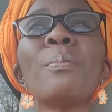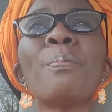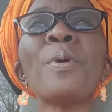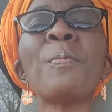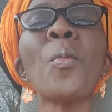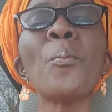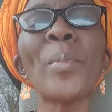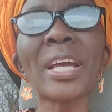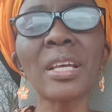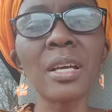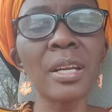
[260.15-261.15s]
People
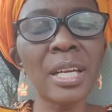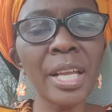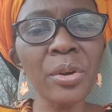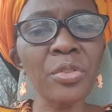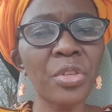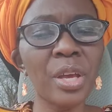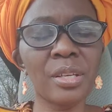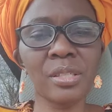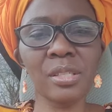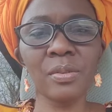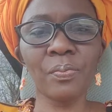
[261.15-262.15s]
making little things